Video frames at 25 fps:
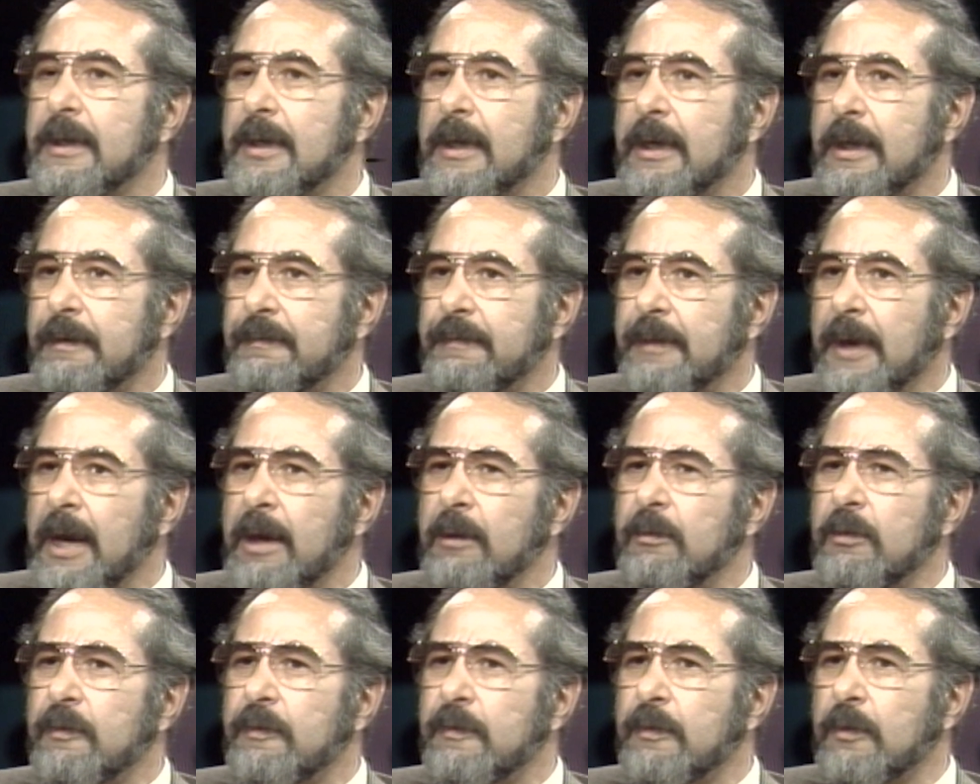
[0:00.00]
And if I
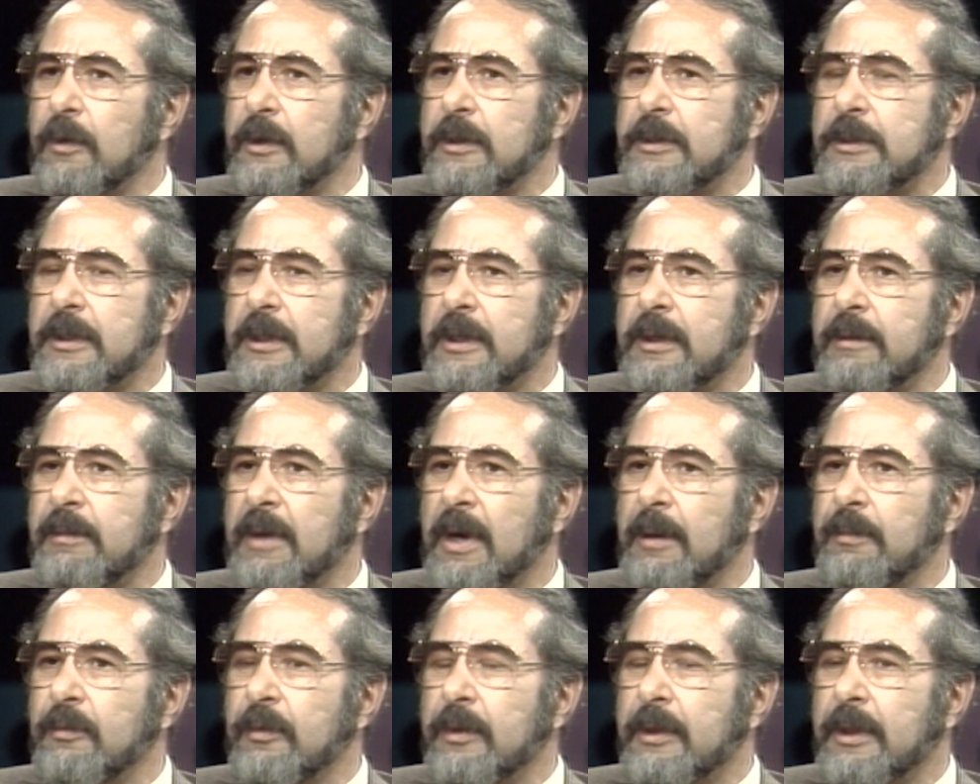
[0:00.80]
were forced to come
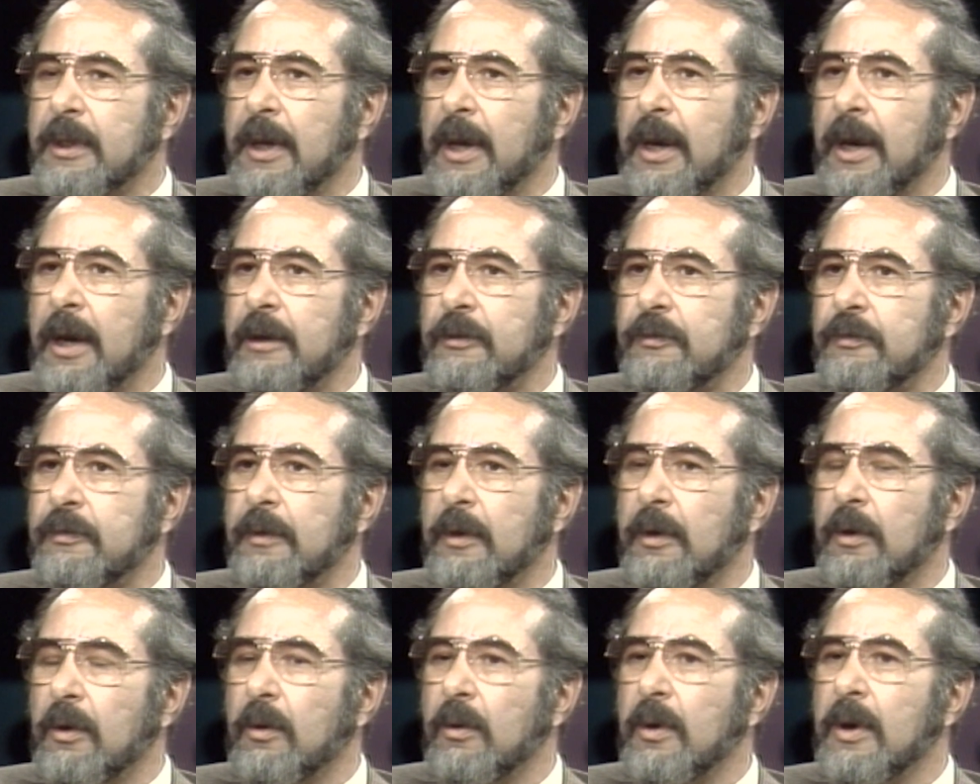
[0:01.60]
up with cash
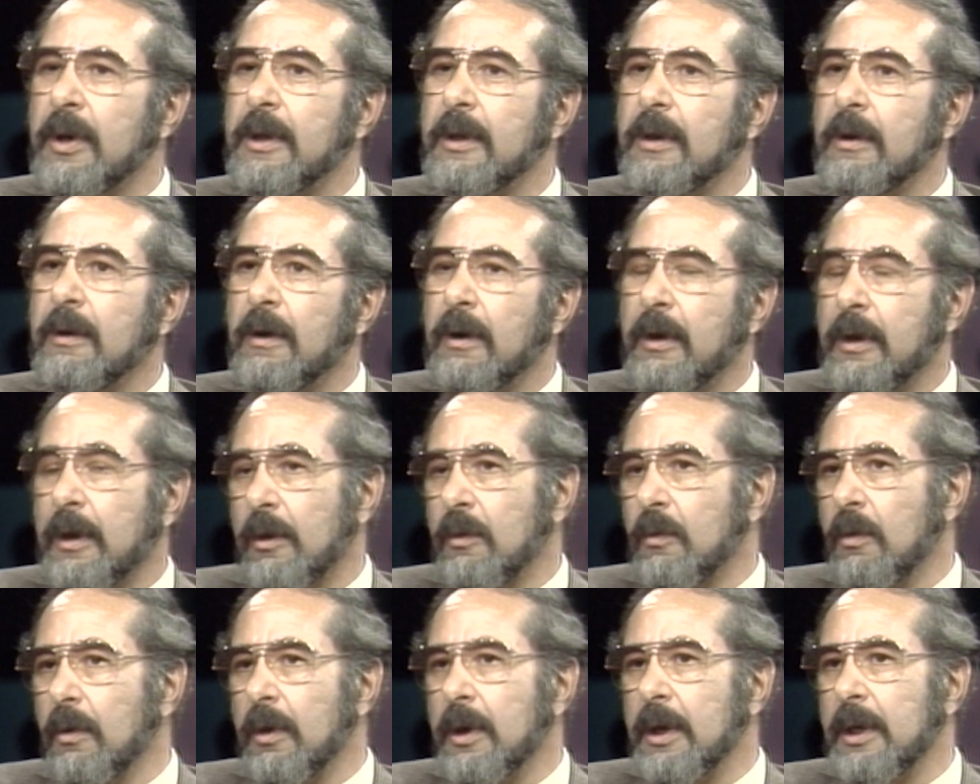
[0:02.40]
flow on a
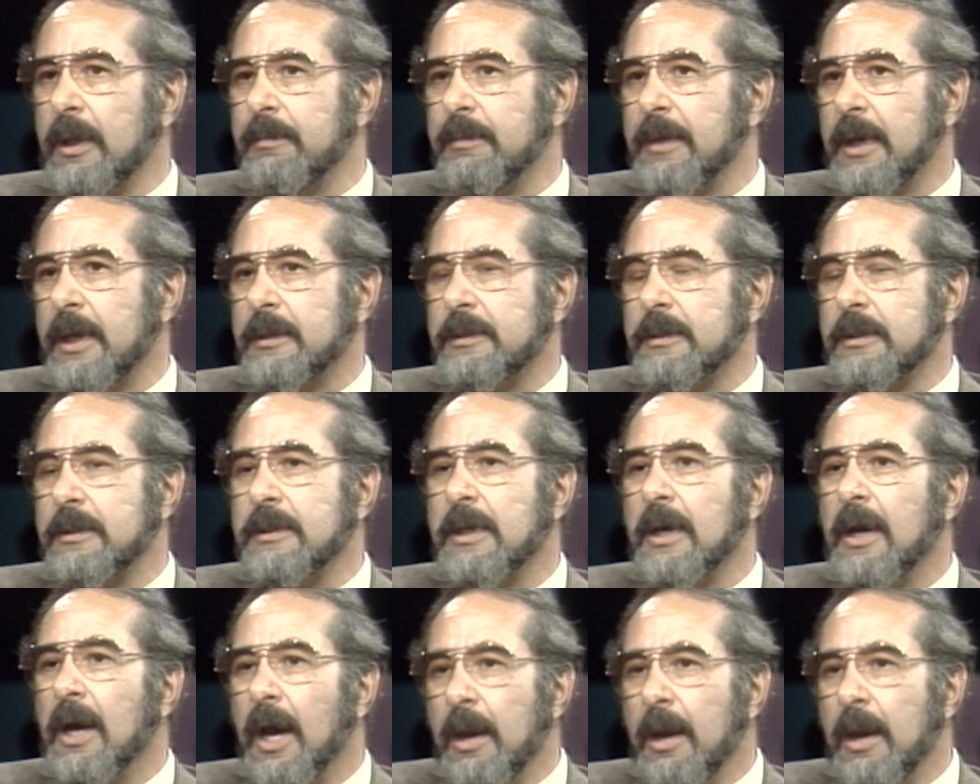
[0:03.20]
quarterly basis,